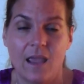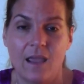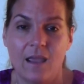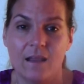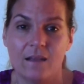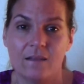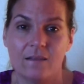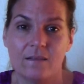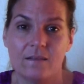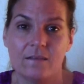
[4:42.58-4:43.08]

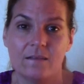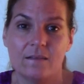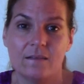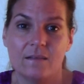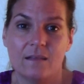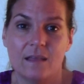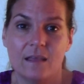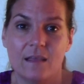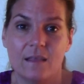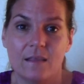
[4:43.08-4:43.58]
and
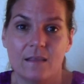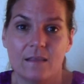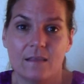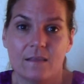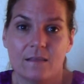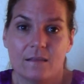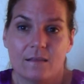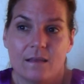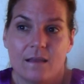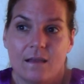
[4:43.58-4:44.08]

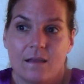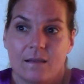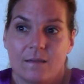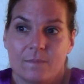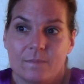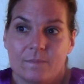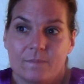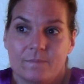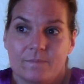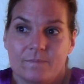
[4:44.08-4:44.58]
it's
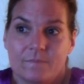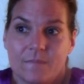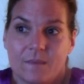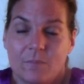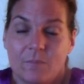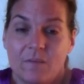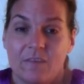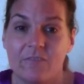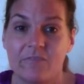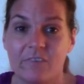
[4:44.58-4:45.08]

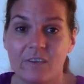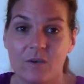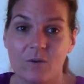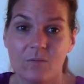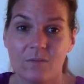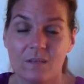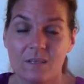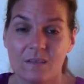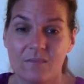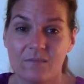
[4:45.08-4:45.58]
can
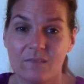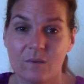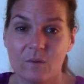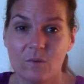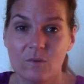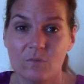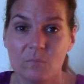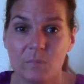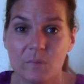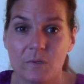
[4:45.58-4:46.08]
feel really
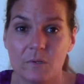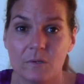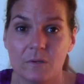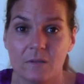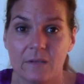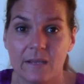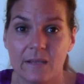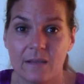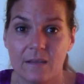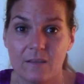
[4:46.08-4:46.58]

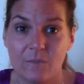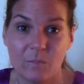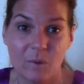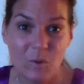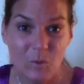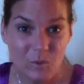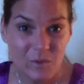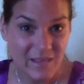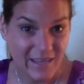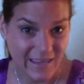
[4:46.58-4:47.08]
vulnerable and
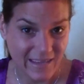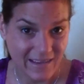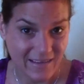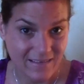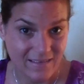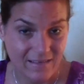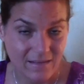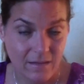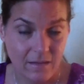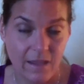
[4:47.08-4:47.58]
exposing
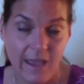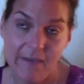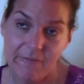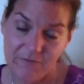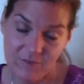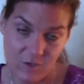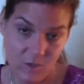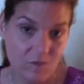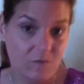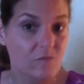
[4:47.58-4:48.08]

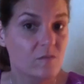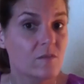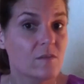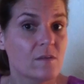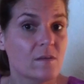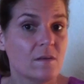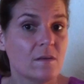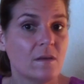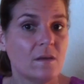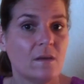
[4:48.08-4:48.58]
at
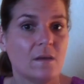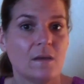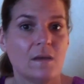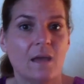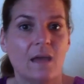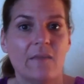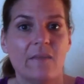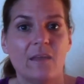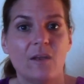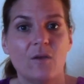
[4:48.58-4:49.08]

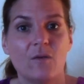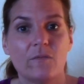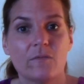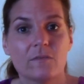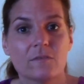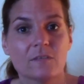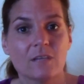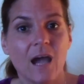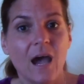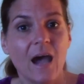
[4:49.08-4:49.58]
first, and then
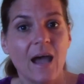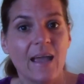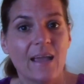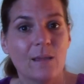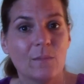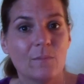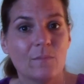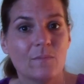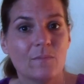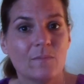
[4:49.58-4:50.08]
over
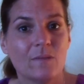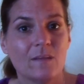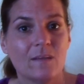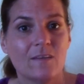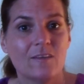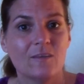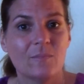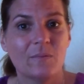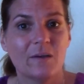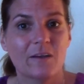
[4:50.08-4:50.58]
time
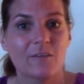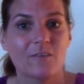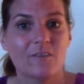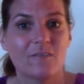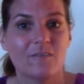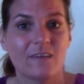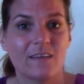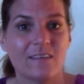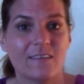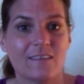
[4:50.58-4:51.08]
to
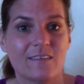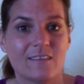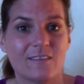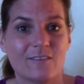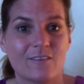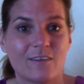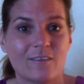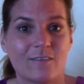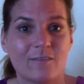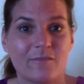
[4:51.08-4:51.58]
parts of us it
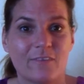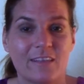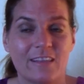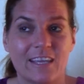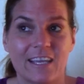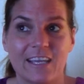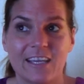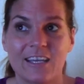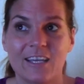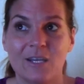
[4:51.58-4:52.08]
starts
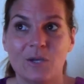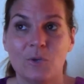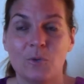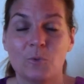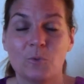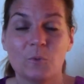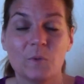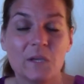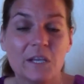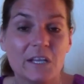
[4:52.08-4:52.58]
feeling
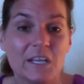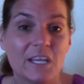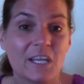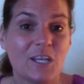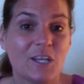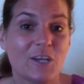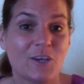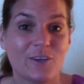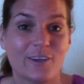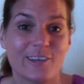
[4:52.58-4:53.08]

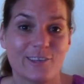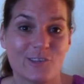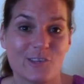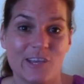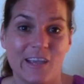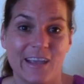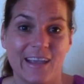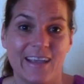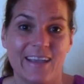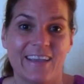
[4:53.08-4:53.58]
really
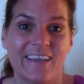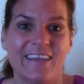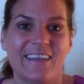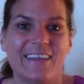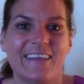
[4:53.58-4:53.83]
nourishing,